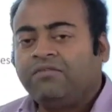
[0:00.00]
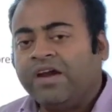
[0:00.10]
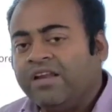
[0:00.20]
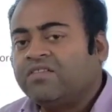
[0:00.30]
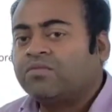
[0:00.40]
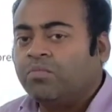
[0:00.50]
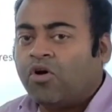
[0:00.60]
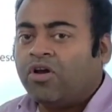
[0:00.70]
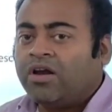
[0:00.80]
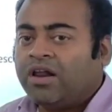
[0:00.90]
are very
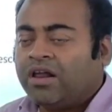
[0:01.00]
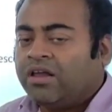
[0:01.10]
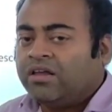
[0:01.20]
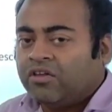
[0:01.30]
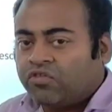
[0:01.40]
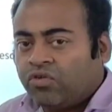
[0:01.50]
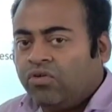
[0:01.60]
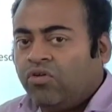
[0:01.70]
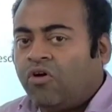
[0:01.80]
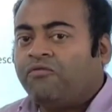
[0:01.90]
small,
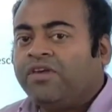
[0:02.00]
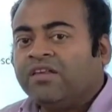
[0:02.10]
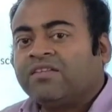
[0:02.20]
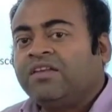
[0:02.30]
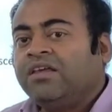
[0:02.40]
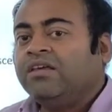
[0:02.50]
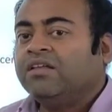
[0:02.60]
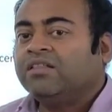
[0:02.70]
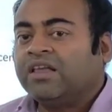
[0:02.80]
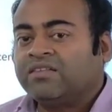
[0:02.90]
so obviously
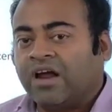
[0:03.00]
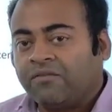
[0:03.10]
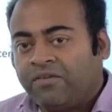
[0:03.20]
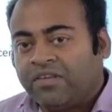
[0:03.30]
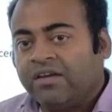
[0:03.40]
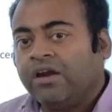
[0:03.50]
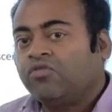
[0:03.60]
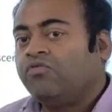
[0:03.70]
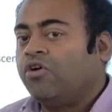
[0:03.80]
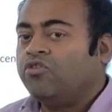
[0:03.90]
the surface area
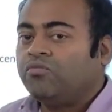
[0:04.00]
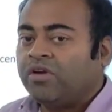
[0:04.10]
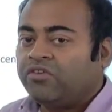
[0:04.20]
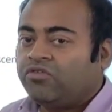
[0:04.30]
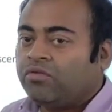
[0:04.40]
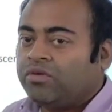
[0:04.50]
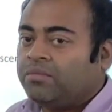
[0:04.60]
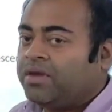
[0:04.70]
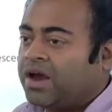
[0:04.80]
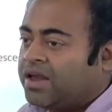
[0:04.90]
to volume ratio will
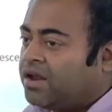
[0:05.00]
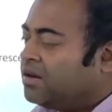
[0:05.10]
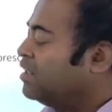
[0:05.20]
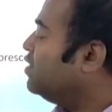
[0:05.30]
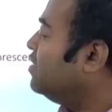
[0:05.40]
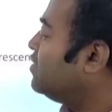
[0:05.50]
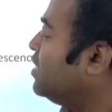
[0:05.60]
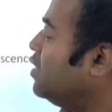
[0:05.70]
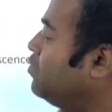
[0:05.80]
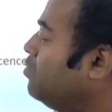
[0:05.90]
be higher in this
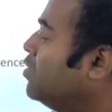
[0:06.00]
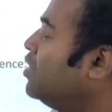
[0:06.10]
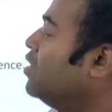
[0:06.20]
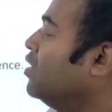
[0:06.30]
type of